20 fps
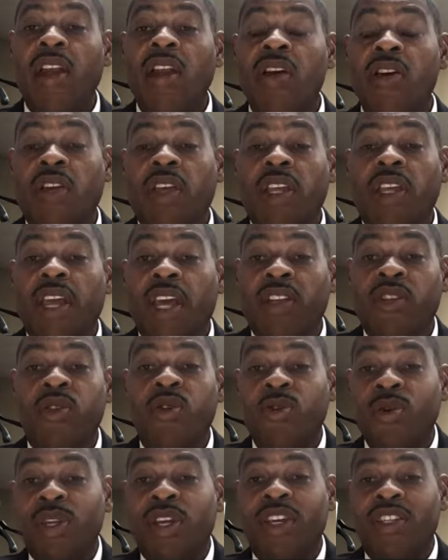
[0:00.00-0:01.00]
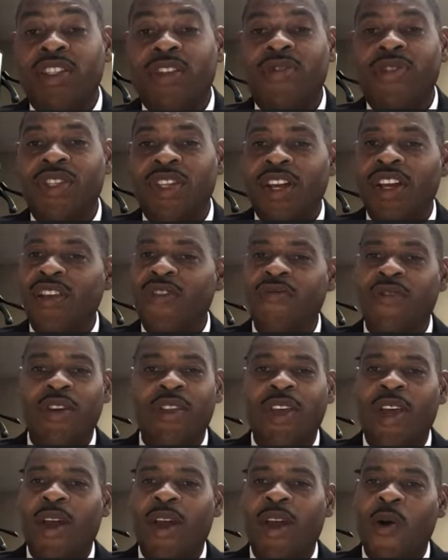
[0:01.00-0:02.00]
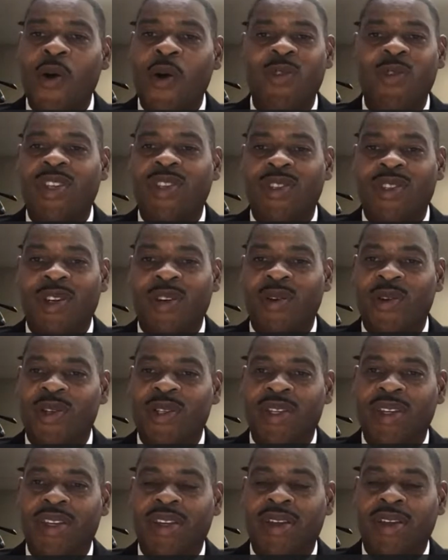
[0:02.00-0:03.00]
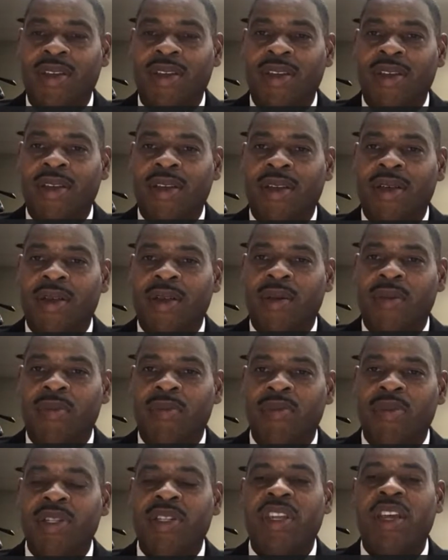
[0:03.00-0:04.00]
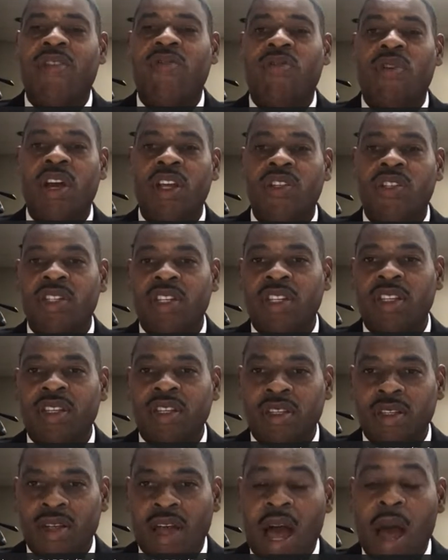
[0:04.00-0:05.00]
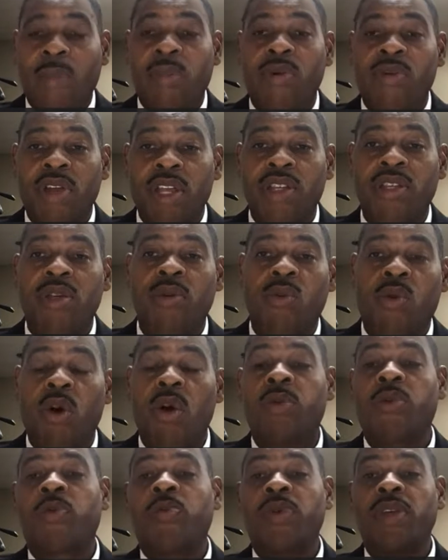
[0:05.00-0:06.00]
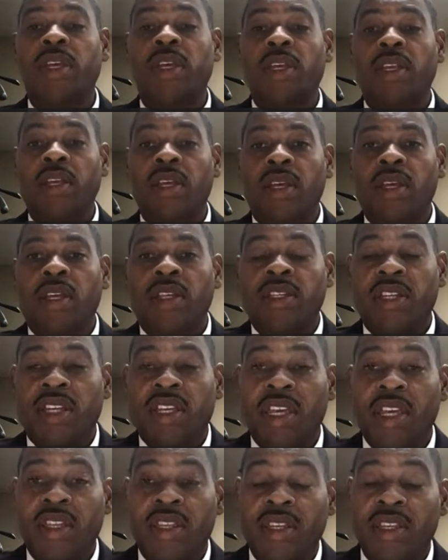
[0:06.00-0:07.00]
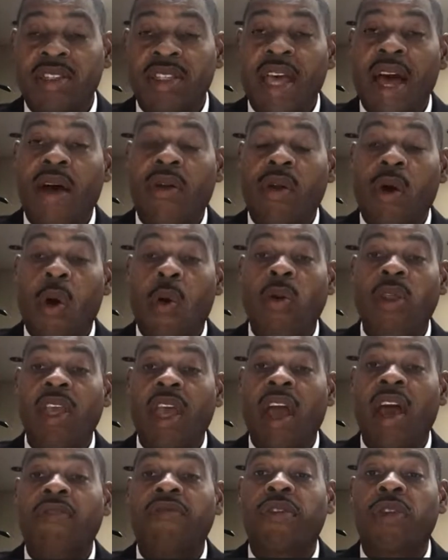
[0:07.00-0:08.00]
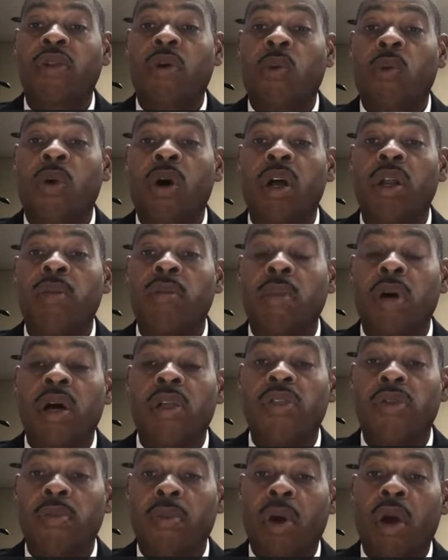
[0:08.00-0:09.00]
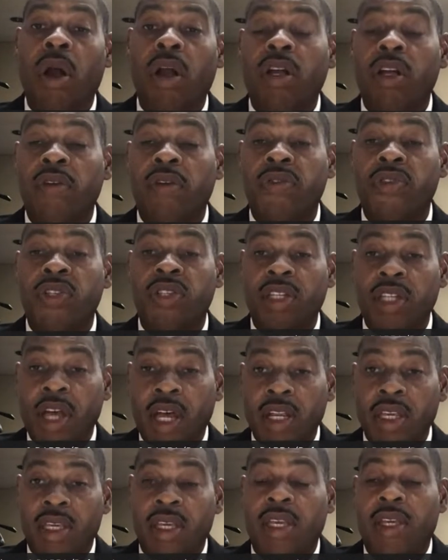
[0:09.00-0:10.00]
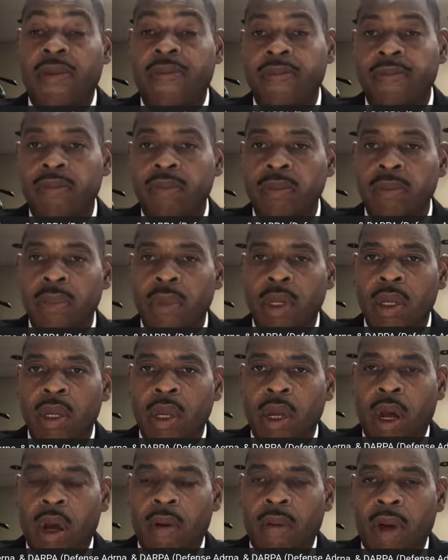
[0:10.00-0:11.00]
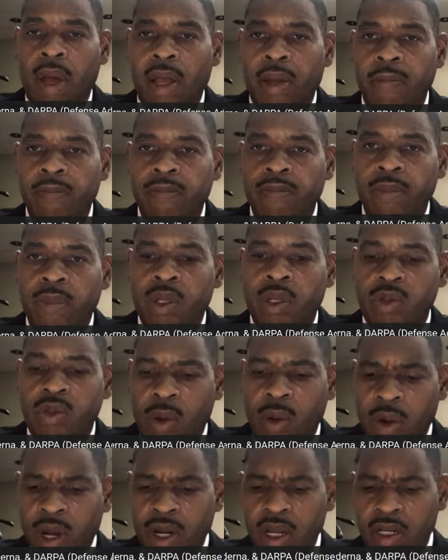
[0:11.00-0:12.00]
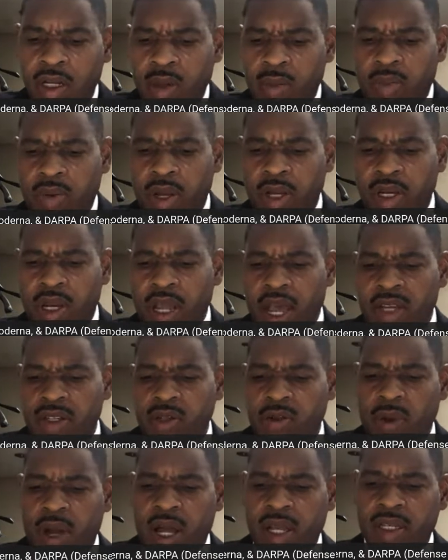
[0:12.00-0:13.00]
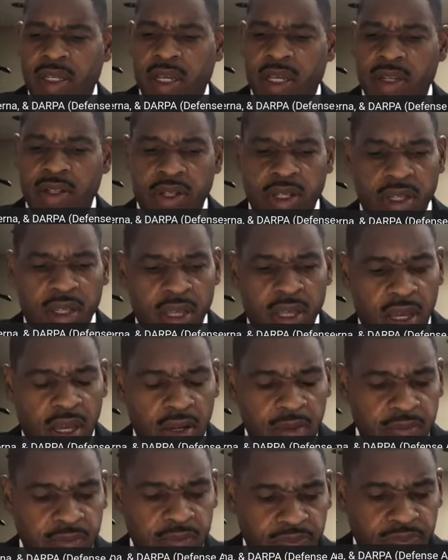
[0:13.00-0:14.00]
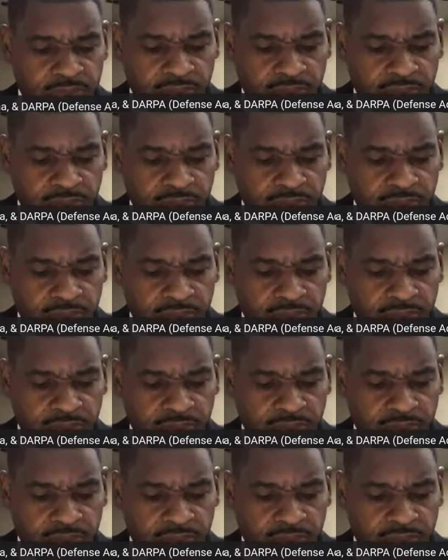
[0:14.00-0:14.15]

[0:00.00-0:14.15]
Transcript: looking at 2 years of study for their own research, but they're rushing Operation Warp Speed to get this out only after the 1 month mark of studying. All right. So I wanted to bring that to our attention. Then